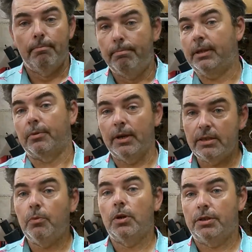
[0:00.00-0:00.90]
But the
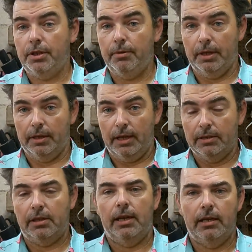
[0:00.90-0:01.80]
reason we're doing
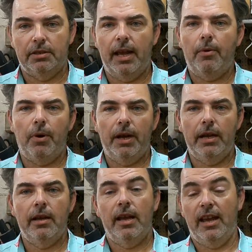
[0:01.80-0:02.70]
this is that
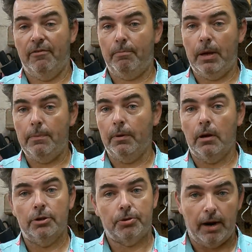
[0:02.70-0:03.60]
way, if people
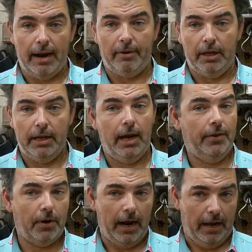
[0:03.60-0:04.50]
are traveling
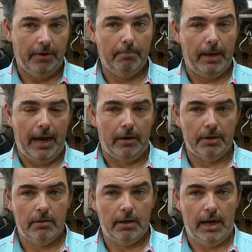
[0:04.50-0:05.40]
and they're out and
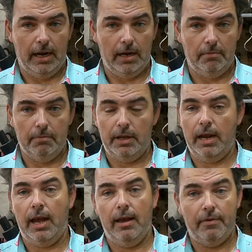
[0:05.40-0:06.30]
about and they
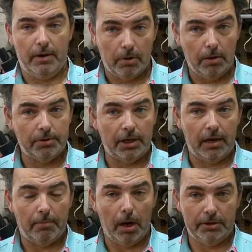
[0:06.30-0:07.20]
have a roadside
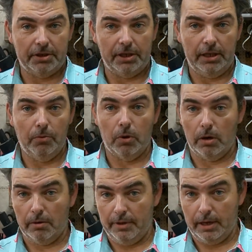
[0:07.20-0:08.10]
emergency
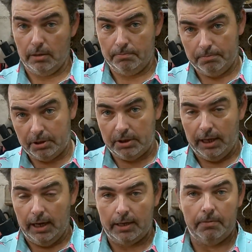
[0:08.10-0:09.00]
where they're
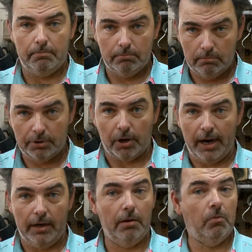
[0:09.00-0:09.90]
stuck,
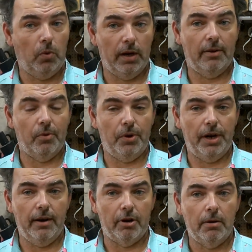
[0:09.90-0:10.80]
stranded,
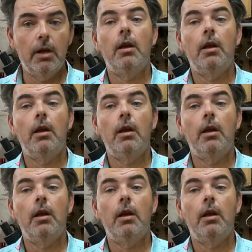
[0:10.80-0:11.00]
whatever,